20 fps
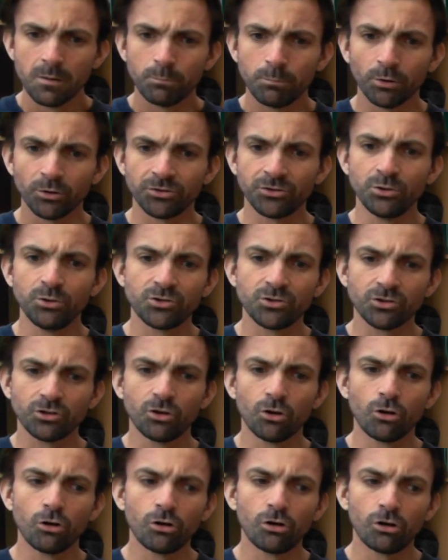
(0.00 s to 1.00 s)
But to
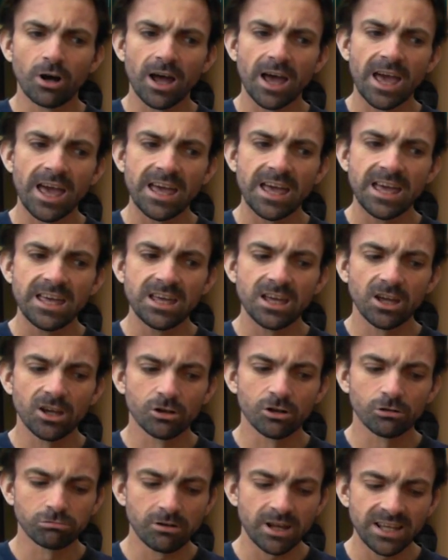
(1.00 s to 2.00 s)
score a
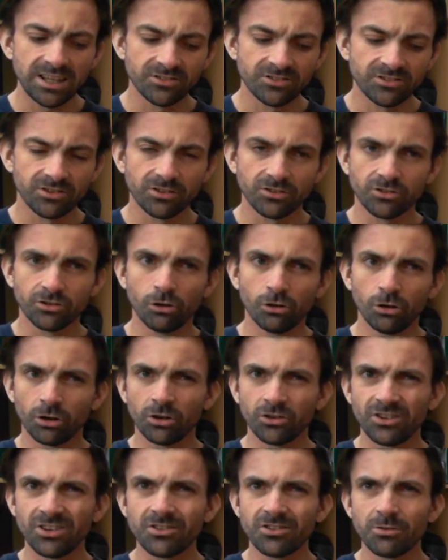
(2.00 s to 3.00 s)
great score,
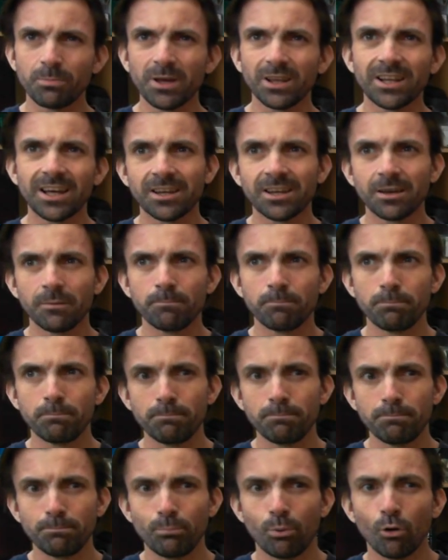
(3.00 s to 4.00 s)
because it's a bit like a
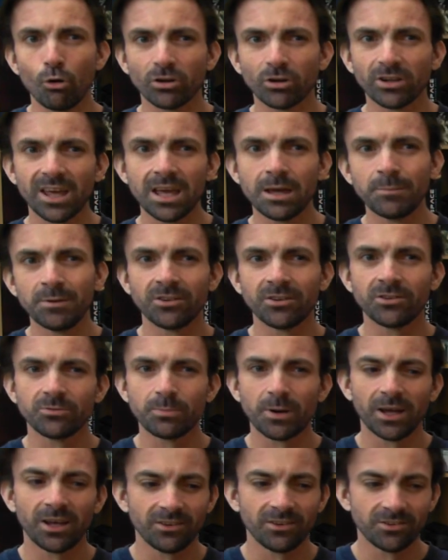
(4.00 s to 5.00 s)
board game in the
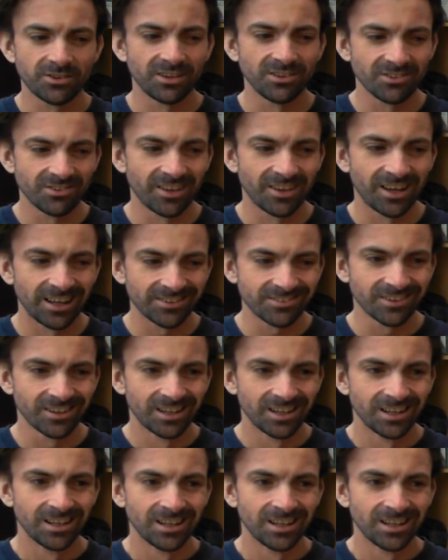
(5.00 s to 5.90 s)
sense that